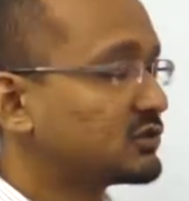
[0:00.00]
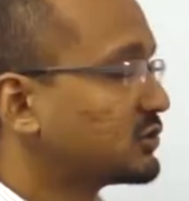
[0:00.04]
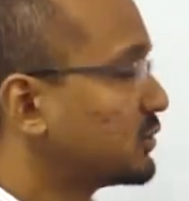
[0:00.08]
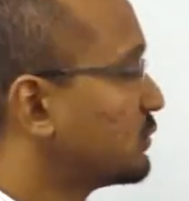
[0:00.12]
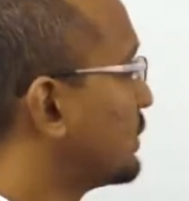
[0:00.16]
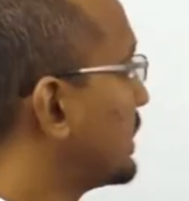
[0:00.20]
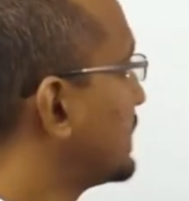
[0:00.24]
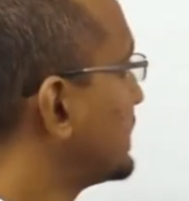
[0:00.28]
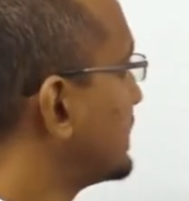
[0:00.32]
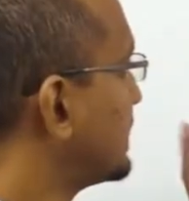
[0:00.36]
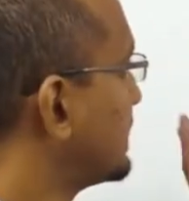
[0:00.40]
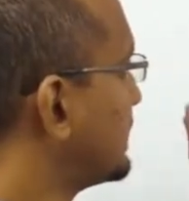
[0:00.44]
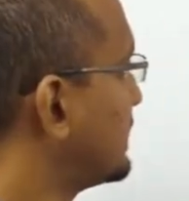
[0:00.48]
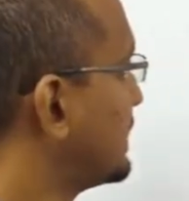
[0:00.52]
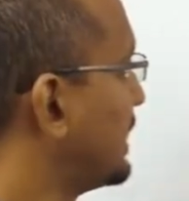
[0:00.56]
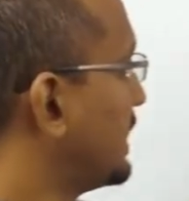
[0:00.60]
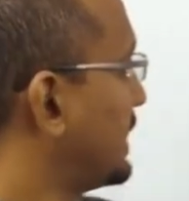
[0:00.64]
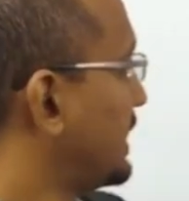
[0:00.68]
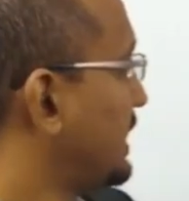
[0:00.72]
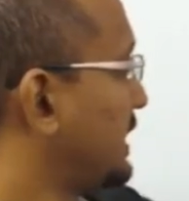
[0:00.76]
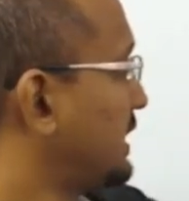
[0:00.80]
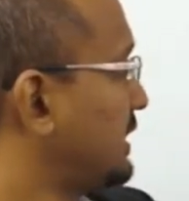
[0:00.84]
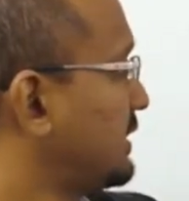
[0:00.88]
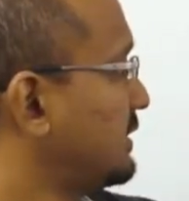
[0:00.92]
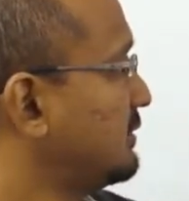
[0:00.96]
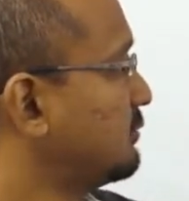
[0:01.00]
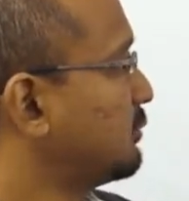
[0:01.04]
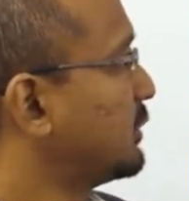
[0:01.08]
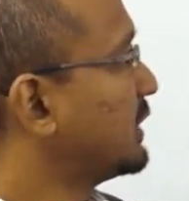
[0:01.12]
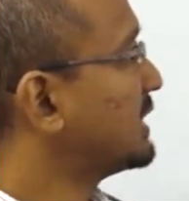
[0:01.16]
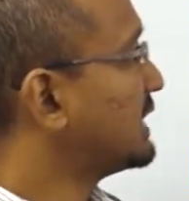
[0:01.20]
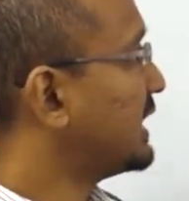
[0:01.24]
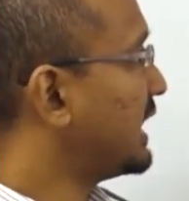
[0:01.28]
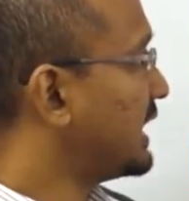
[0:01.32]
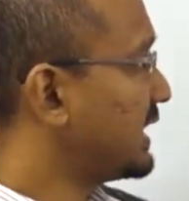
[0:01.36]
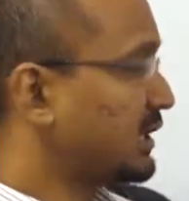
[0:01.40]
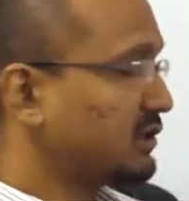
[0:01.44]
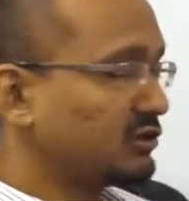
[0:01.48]
So what
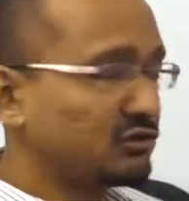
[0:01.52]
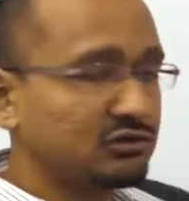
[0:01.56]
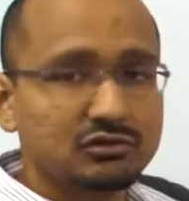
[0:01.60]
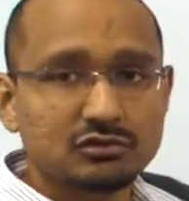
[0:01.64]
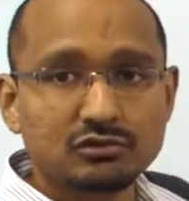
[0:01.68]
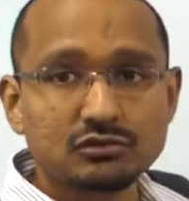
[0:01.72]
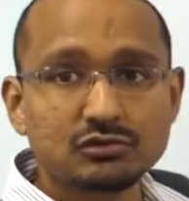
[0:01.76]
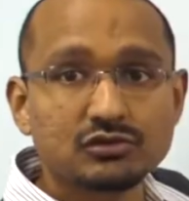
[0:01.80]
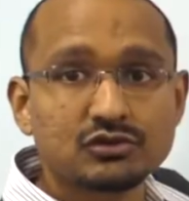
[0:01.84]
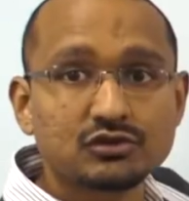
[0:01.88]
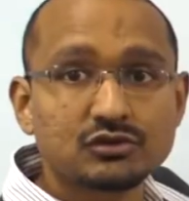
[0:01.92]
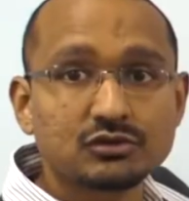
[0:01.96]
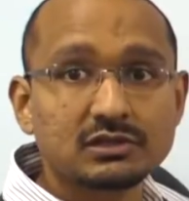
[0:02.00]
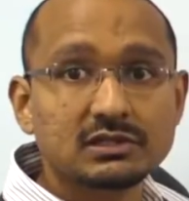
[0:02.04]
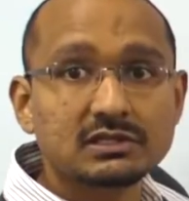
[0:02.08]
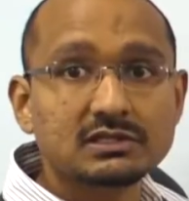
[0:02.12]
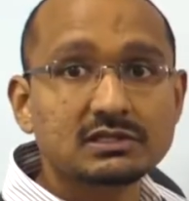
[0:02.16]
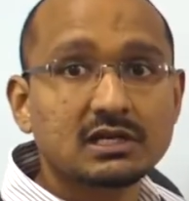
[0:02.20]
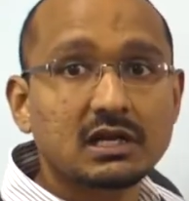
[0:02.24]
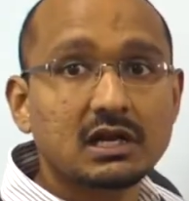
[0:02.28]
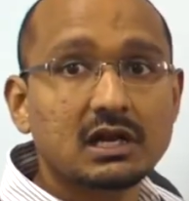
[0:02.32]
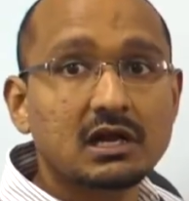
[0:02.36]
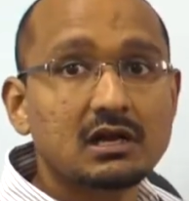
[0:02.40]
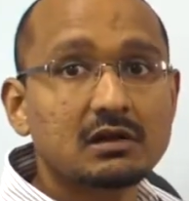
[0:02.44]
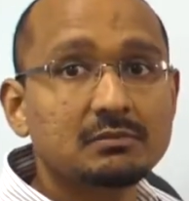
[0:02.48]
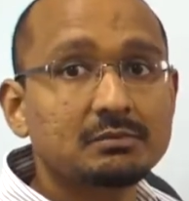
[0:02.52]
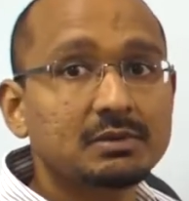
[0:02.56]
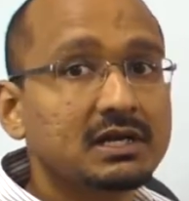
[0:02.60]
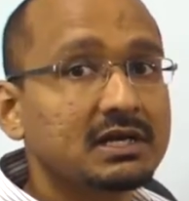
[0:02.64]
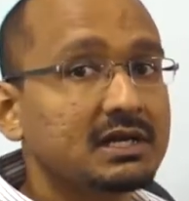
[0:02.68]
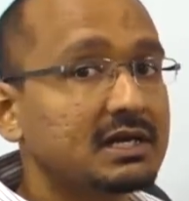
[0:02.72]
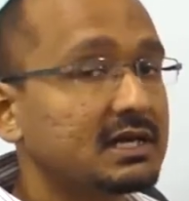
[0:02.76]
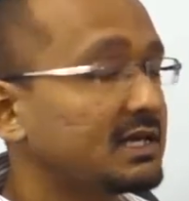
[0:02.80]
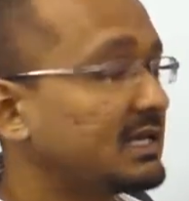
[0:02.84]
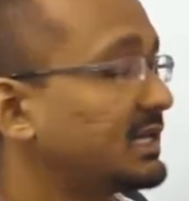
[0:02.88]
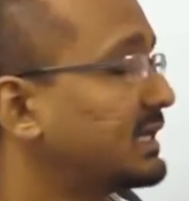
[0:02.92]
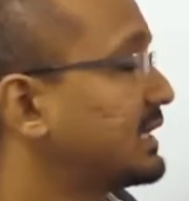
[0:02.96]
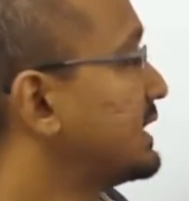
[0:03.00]
they can do through this club
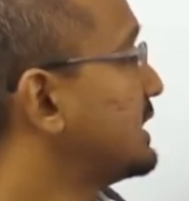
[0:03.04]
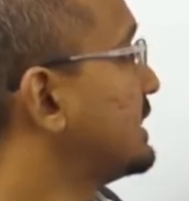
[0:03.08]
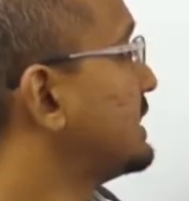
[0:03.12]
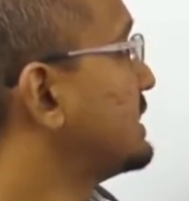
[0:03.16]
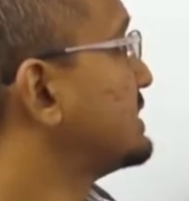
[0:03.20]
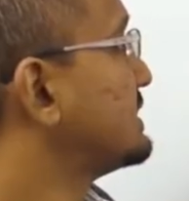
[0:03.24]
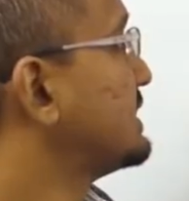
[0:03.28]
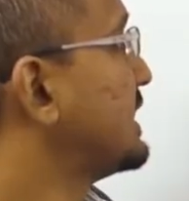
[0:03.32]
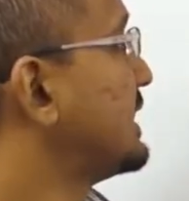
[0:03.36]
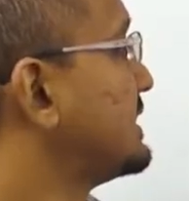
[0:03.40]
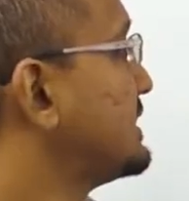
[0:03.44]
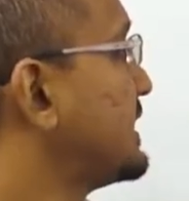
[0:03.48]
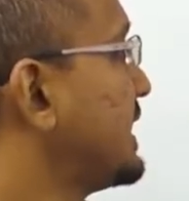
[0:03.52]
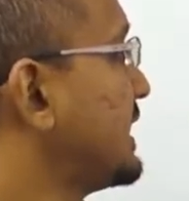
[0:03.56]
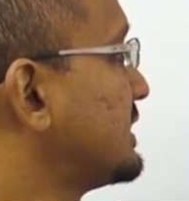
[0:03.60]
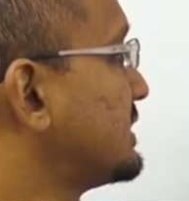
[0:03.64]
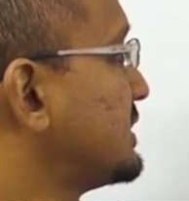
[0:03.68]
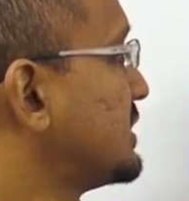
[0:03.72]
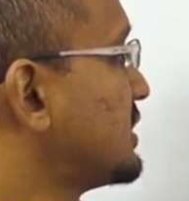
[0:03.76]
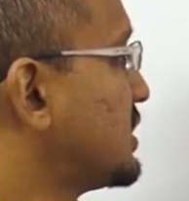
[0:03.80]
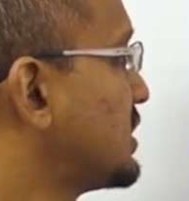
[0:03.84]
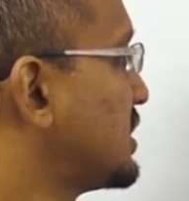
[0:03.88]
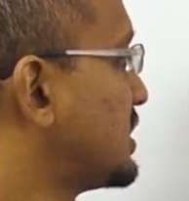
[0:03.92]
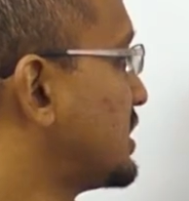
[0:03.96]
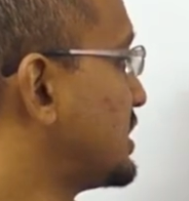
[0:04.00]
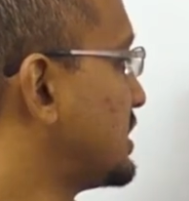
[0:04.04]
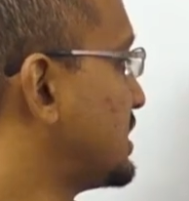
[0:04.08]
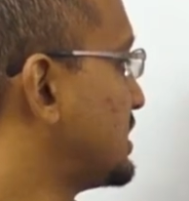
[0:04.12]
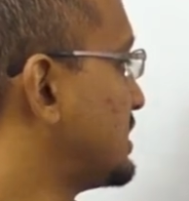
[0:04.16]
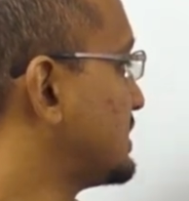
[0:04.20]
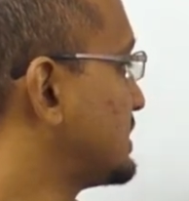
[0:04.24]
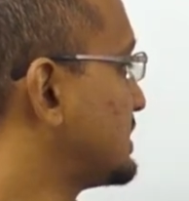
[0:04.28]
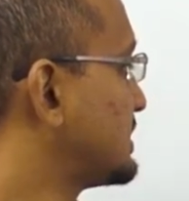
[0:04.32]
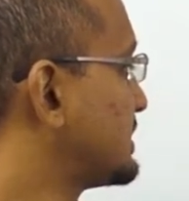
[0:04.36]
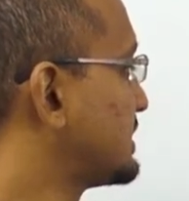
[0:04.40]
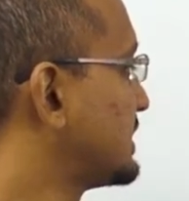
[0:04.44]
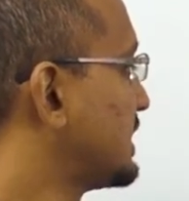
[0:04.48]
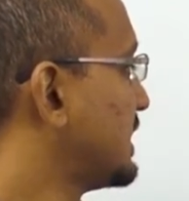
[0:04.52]
is they take
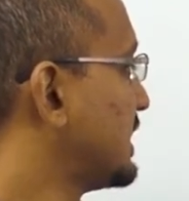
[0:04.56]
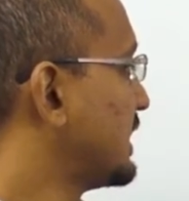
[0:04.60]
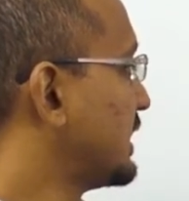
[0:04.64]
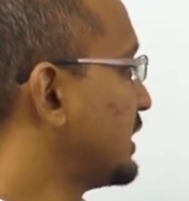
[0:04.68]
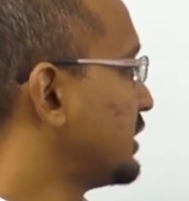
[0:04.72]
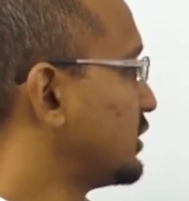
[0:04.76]
turns,